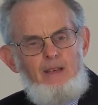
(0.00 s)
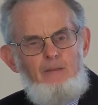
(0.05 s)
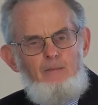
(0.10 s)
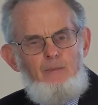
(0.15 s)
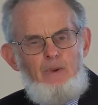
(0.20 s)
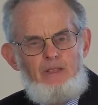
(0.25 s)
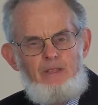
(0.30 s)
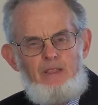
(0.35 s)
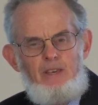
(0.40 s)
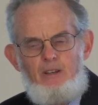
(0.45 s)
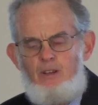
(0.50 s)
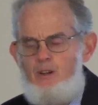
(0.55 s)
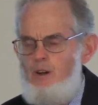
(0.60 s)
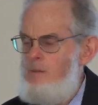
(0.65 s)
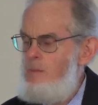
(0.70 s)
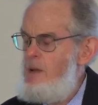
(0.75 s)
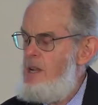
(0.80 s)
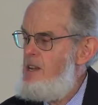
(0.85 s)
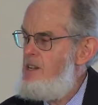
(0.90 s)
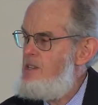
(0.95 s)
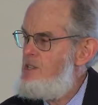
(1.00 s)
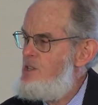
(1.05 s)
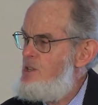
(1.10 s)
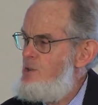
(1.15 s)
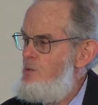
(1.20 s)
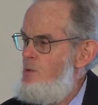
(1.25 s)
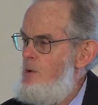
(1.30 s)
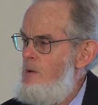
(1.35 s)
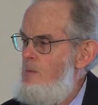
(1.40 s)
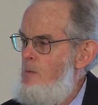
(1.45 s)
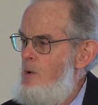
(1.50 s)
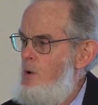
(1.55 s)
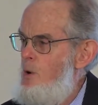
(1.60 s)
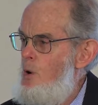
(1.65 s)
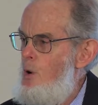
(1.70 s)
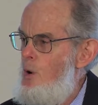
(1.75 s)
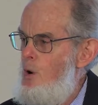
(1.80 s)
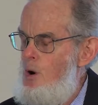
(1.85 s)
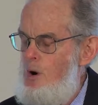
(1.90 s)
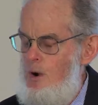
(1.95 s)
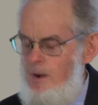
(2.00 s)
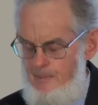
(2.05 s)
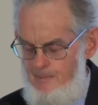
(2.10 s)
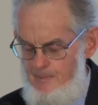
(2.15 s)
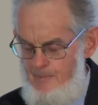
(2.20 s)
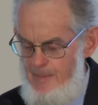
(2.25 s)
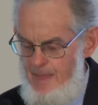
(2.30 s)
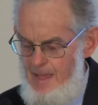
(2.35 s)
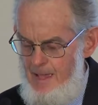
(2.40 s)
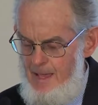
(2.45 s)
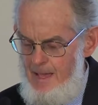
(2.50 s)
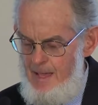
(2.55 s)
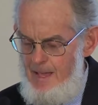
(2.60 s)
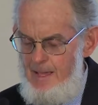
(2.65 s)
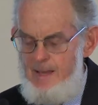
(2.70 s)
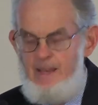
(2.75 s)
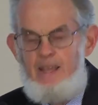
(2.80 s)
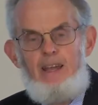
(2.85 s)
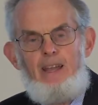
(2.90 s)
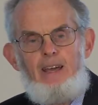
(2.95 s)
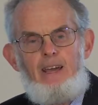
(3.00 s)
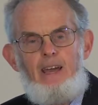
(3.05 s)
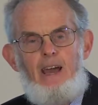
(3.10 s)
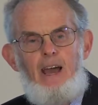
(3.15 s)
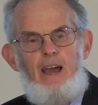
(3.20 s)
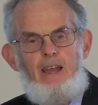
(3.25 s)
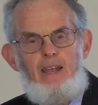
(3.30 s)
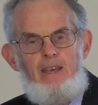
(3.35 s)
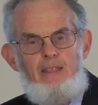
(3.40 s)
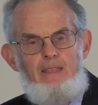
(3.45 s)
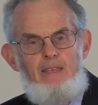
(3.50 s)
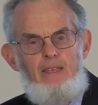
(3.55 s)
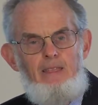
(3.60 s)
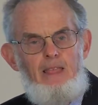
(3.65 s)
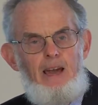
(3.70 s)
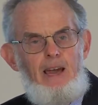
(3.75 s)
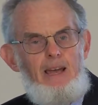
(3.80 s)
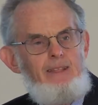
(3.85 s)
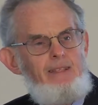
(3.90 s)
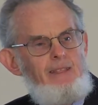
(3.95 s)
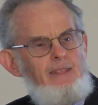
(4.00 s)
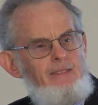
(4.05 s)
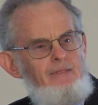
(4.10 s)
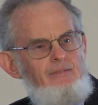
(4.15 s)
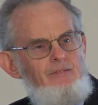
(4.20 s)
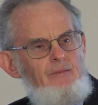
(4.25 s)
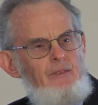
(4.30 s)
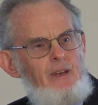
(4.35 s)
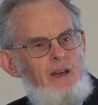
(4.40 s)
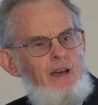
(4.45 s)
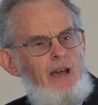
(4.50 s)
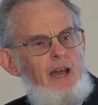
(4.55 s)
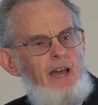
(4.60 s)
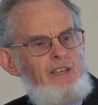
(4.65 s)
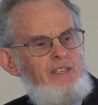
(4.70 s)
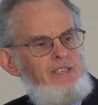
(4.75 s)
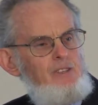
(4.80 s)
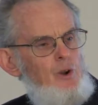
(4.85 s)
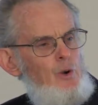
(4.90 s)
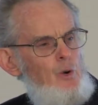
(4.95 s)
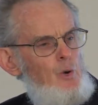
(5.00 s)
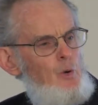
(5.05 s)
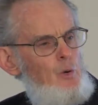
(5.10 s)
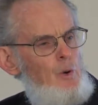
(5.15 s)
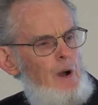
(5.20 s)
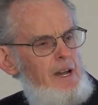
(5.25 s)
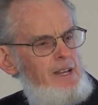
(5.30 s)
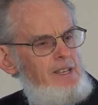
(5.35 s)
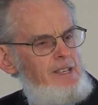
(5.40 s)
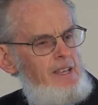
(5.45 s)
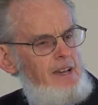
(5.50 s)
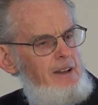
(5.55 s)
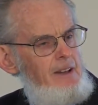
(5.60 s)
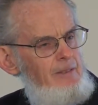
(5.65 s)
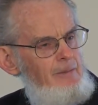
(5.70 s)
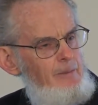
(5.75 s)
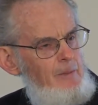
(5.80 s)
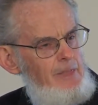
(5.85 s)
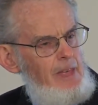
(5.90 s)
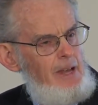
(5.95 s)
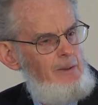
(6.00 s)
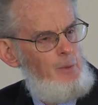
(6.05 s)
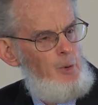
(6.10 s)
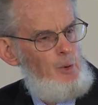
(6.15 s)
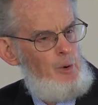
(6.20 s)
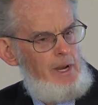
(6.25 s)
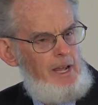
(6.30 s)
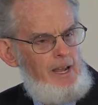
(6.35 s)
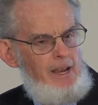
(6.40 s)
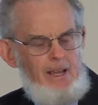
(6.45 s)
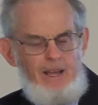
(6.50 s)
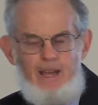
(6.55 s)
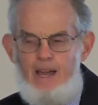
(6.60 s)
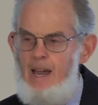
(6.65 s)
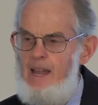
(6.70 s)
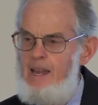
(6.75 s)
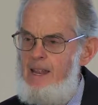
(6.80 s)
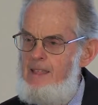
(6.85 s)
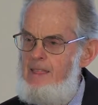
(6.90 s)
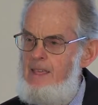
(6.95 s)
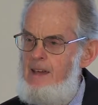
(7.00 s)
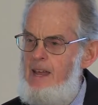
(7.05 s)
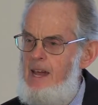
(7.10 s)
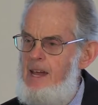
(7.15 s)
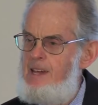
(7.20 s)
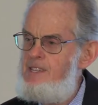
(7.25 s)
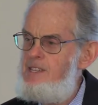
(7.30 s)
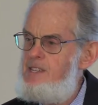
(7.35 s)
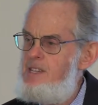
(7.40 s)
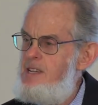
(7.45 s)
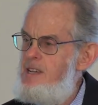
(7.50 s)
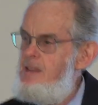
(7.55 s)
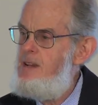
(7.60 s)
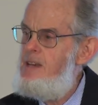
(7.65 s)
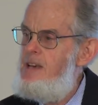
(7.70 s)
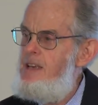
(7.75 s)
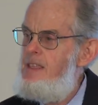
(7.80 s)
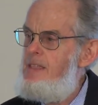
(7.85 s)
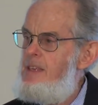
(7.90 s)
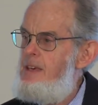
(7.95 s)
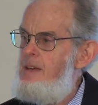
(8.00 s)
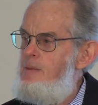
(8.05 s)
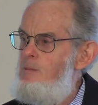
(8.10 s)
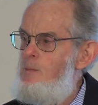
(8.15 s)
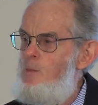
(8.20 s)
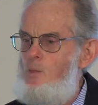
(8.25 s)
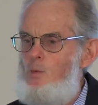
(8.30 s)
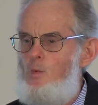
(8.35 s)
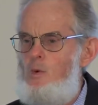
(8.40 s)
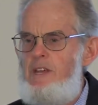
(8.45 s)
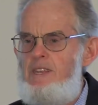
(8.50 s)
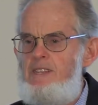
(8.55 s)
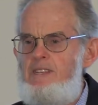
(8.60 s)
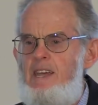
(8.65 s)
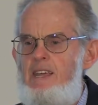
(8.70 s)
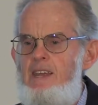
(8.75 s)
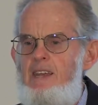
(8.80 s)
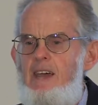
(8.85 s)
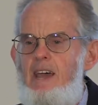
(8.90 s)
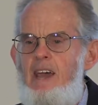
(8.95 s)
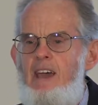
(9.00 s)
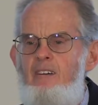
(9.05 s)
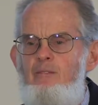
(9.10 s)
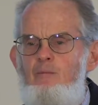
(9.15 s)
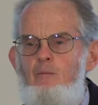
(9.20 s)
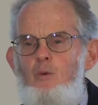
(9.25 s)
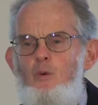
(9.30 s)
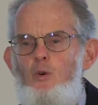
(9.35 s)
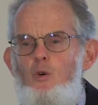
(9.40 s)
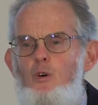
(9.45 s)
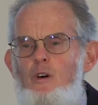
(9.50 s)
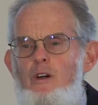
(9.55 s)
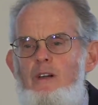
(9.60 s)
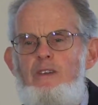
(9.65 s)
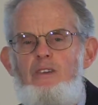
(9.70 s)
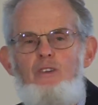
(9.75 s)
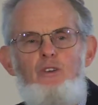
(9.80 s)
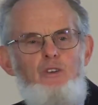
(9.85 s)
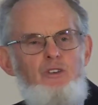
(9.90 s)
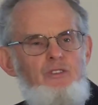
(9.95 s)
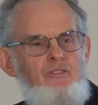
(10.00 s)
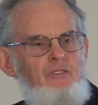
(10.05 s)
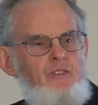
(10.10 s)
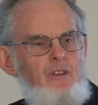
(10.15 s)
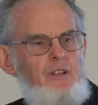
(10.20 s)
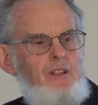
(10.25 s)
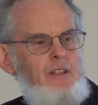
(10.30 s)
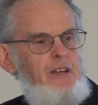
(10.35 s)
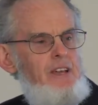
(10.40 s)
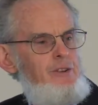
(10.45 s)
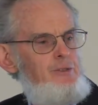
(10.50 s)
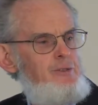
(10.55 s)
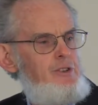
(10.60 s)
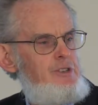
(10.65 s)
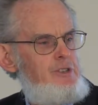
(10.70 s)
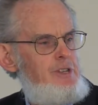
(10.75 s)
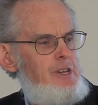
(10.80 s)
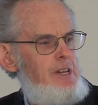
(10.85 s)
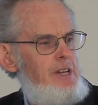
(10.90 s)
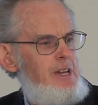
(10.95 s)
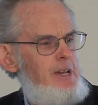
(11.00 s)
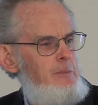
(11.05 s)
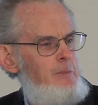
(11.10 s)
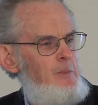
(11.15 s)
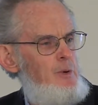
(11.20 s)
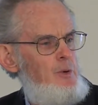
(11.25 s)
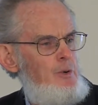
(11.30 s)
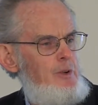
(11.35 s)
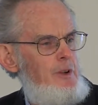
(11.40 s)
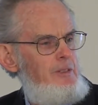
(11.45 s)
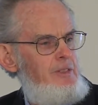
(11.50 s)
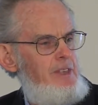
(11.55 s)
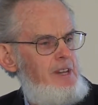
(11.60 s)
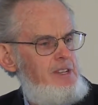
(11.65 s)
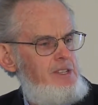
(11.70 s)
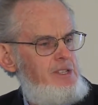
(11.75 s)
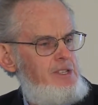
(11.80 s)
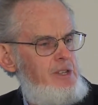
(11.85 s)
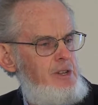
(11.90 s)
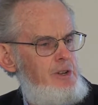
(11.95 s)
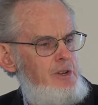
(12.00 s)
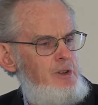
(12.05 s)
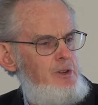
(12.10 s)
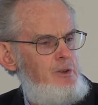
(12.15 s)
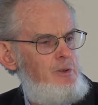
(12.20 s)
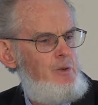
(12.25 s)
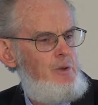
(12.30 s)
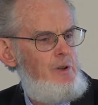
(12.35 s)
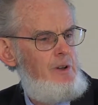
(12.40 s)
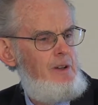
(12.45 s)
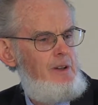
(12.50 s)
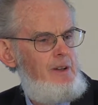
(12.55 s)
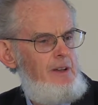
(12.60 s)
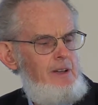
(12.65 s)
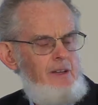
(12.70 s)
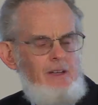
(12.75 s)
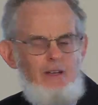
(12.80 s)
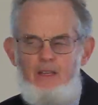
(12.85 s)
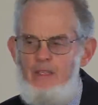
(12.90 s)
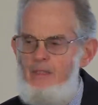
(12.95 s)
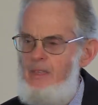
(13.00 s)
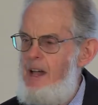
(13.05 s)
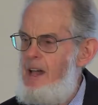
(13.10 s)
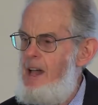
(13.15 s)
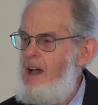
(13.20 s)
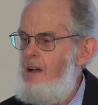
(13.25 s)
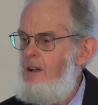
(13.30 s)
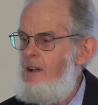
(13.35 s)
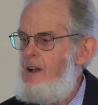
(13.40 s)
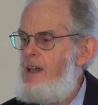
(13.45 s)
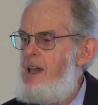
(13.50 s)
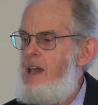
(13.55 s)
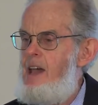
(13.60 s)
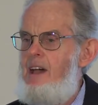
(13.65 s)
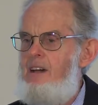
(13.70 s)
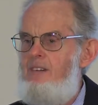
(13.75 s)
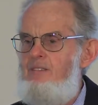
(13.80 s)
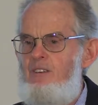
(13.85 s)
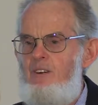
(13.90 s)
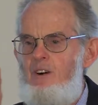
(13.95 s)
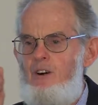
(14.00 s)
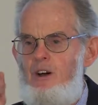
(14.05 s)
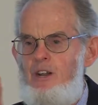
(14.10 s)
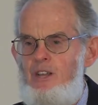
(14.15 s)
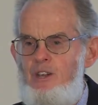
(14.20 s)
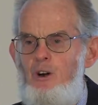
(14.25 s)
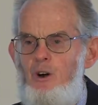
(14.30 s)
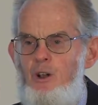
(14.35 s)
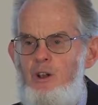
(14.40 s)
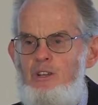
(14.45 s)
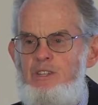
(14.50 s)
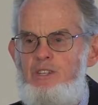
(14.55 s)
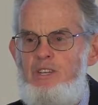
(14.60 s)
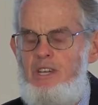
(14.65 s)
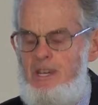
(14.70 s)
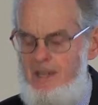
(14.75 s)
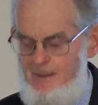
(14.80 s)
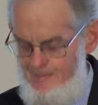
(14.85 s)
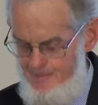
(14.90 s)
But the communists were more dedicated than that. As always, they're, they're more dedicated than us. We tend to have more useful, interesting, important things to do. They only have ideology.